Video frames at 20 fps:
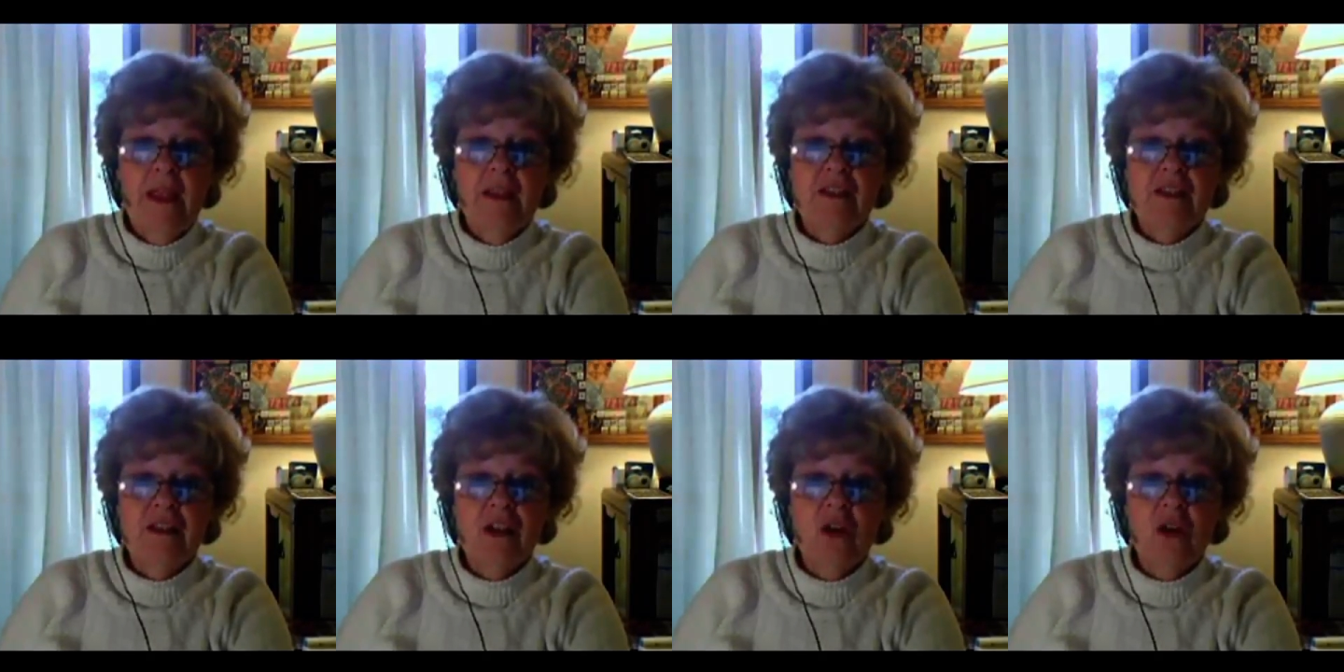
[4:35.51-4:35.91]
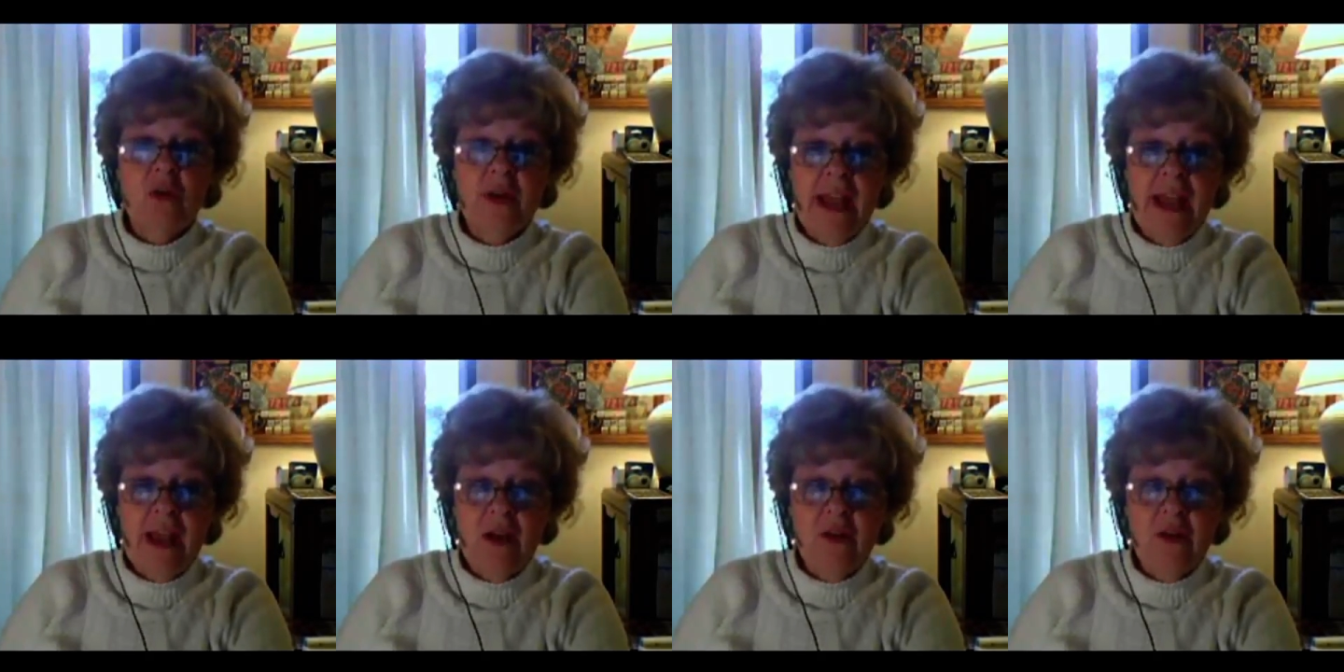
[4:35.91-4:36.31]
Slow
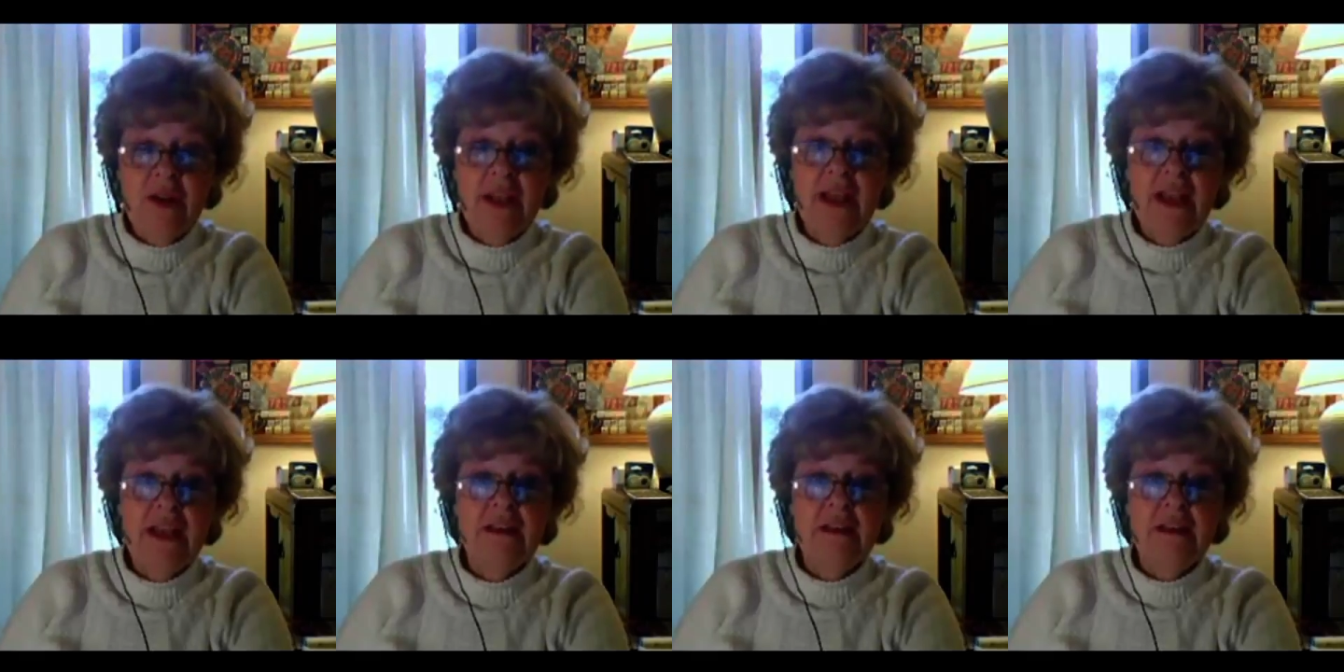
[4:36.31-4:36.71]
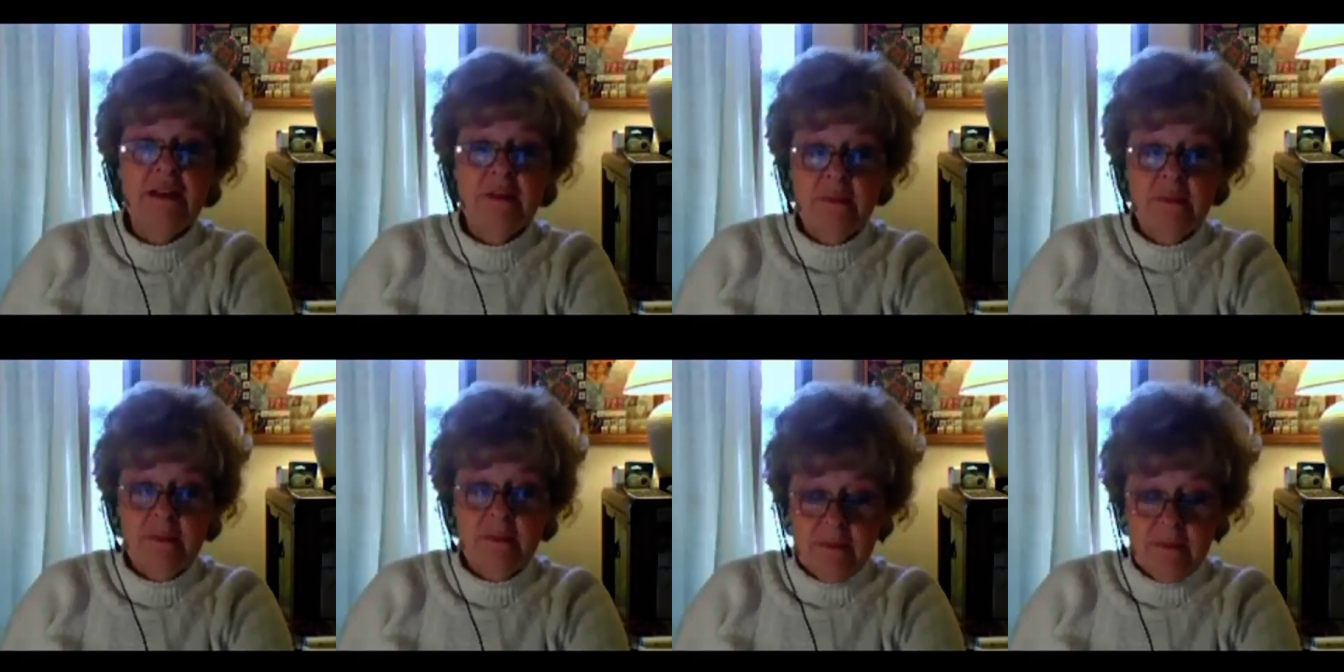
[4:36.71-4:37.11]
down and
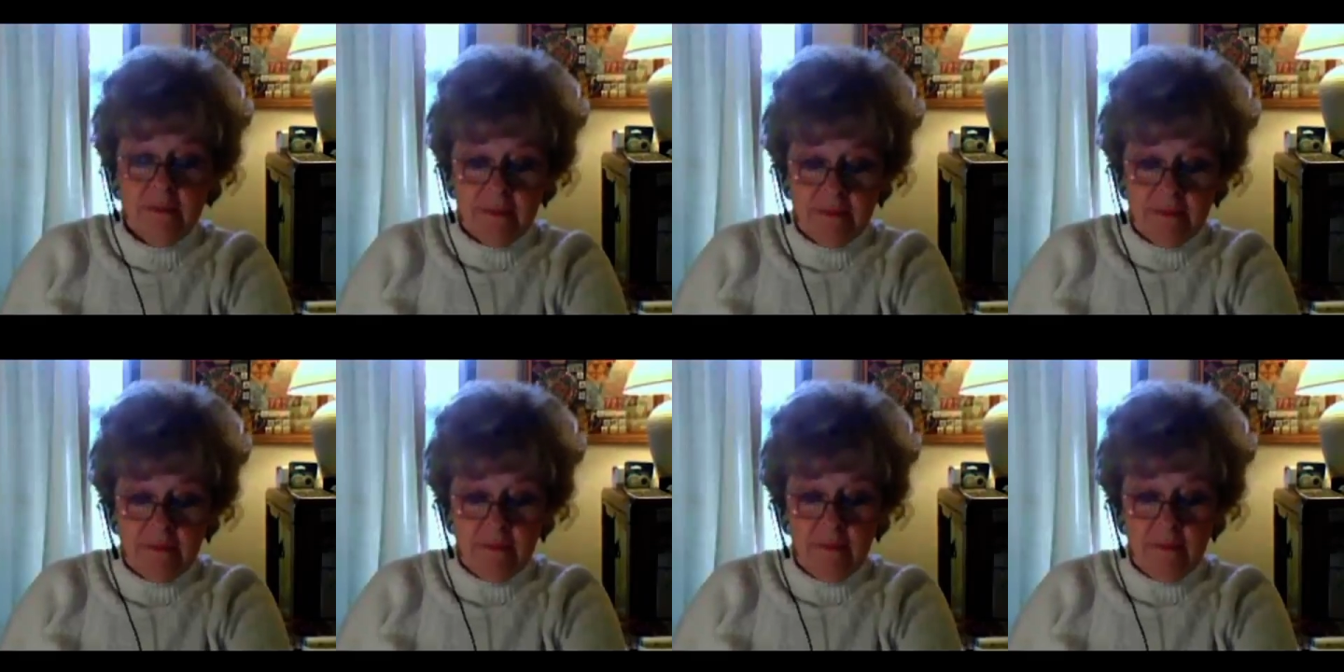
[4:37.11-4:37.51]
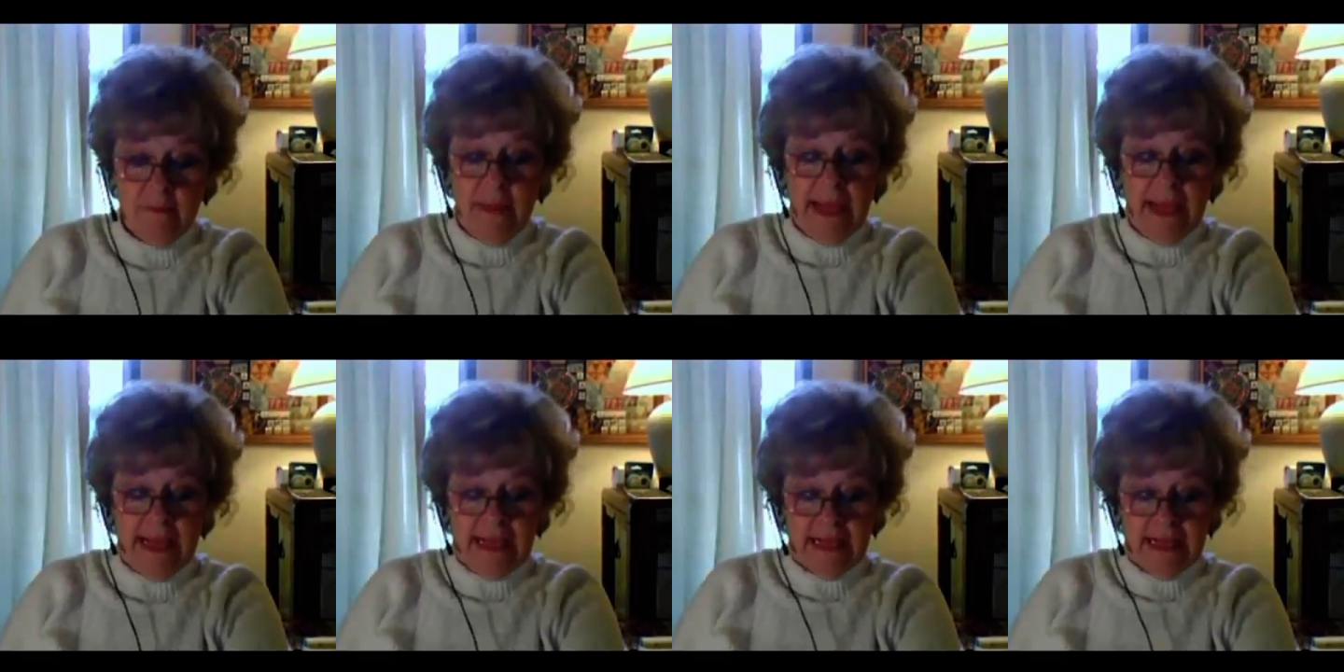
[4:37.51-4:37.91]

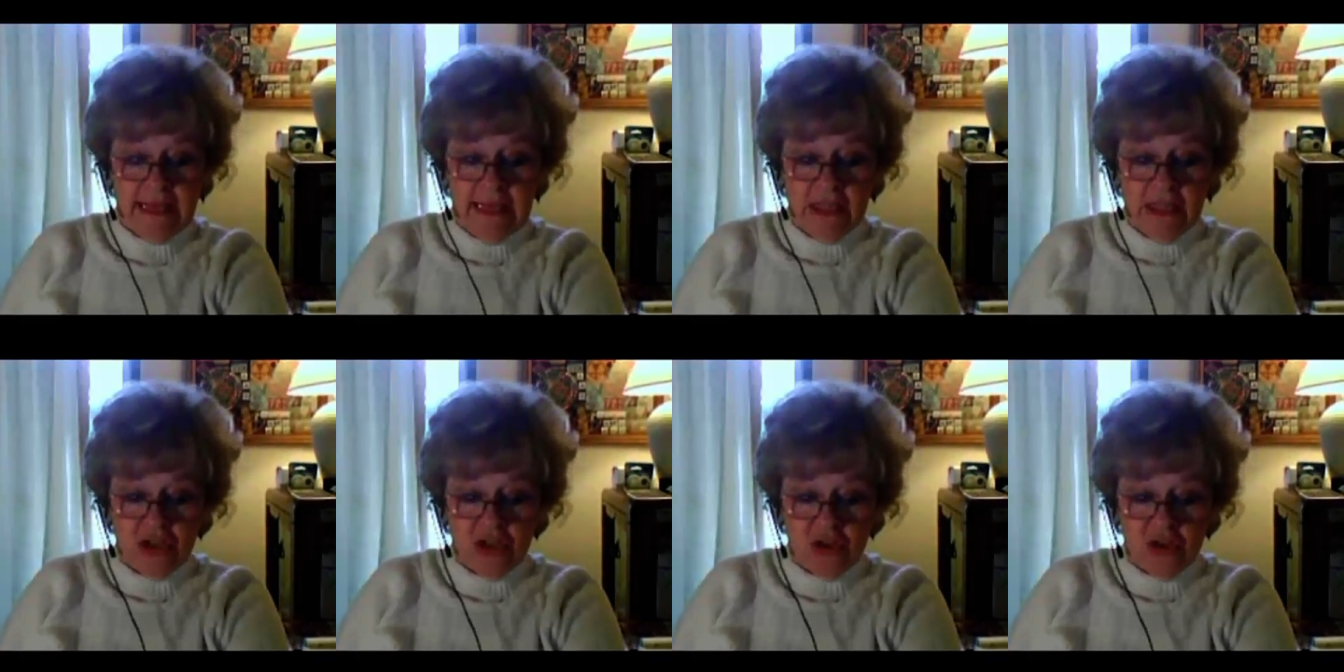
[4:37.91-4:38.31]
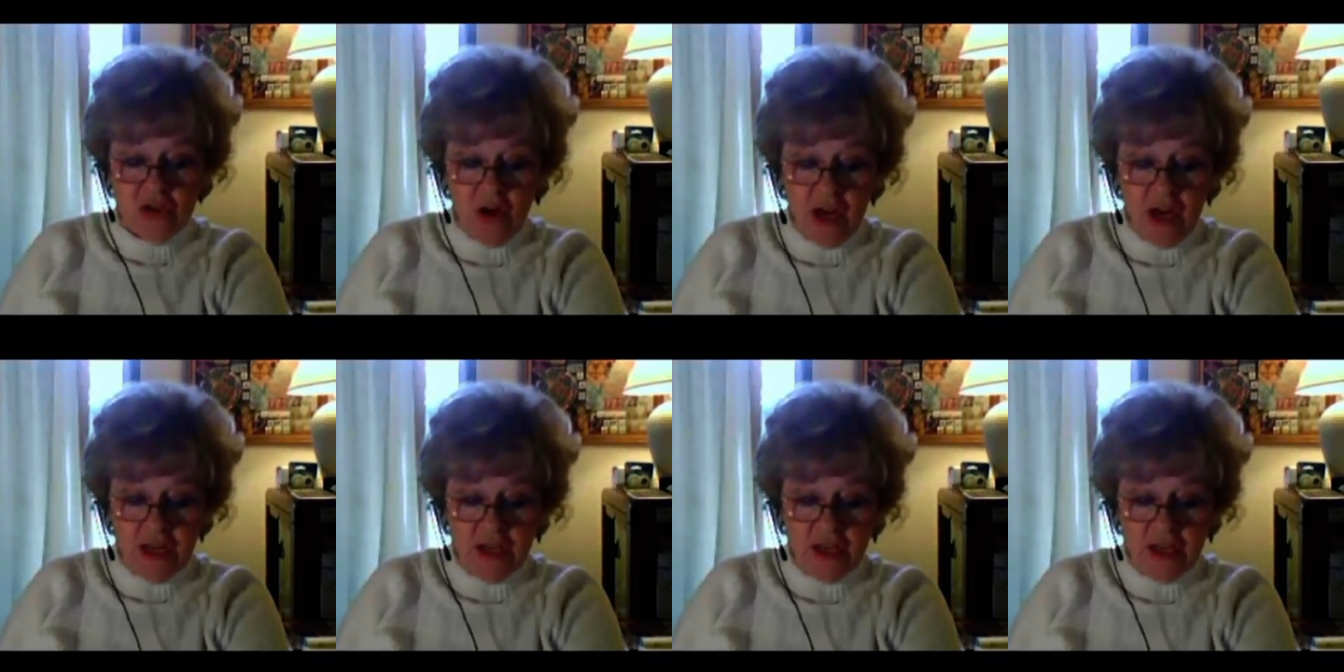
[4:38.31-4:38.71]
make it easier
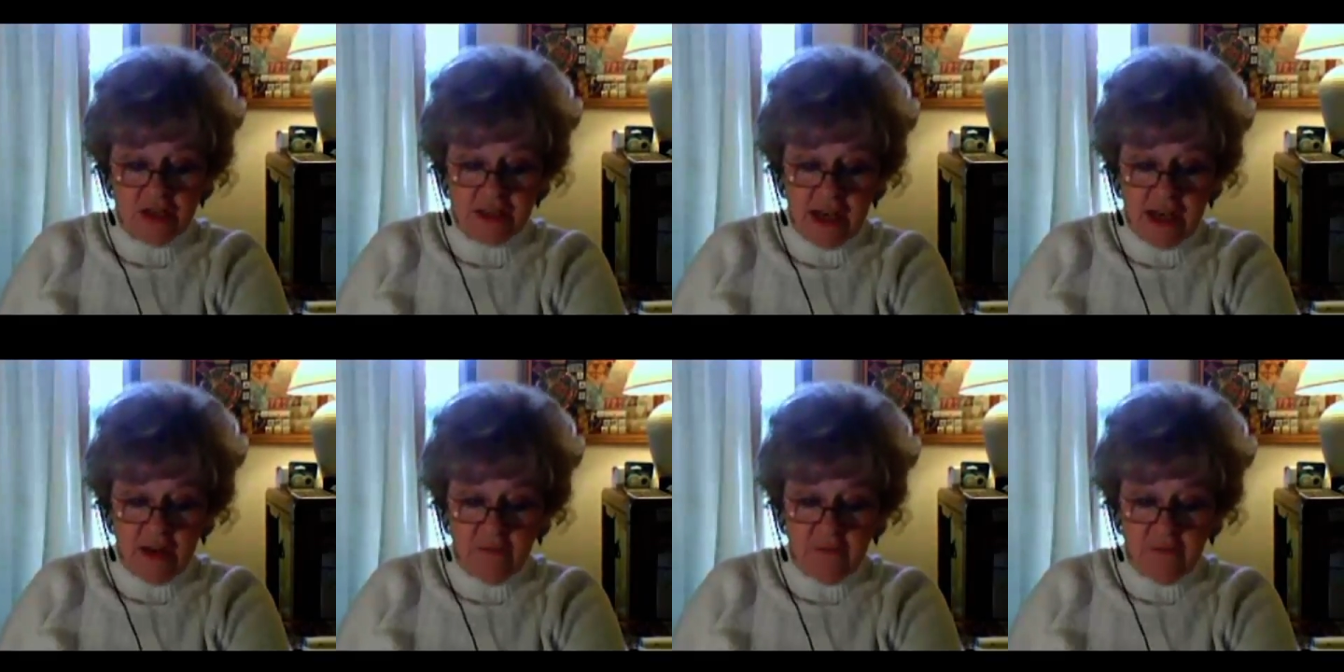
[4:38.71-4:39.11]
on yourself.